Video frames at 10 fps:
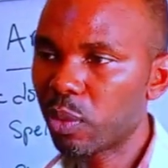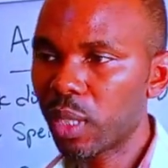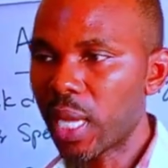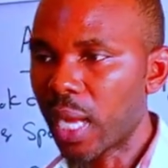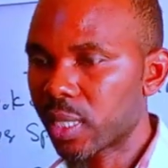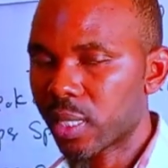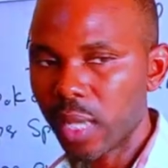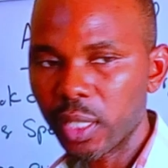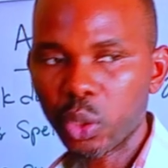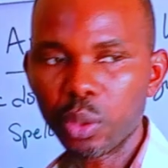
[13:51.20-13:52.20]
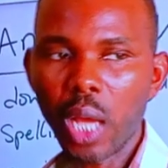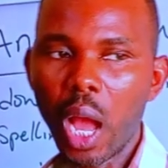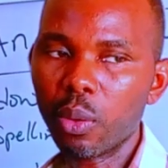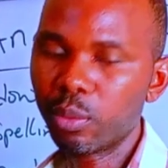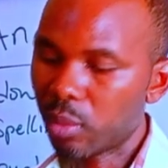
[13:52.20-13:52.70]
During that session,
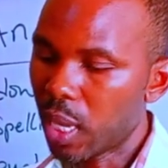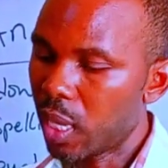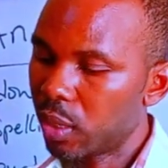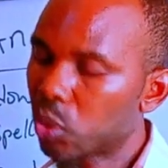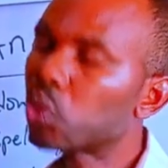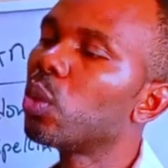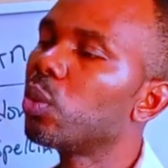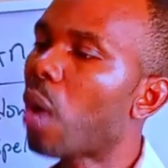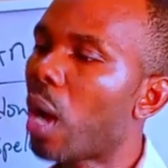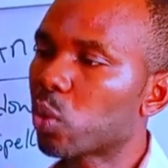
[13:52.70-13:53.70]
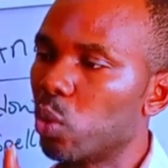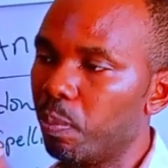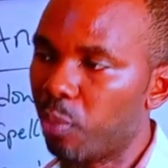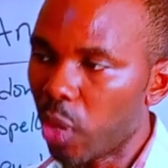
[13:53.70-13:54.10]
I'll show you how to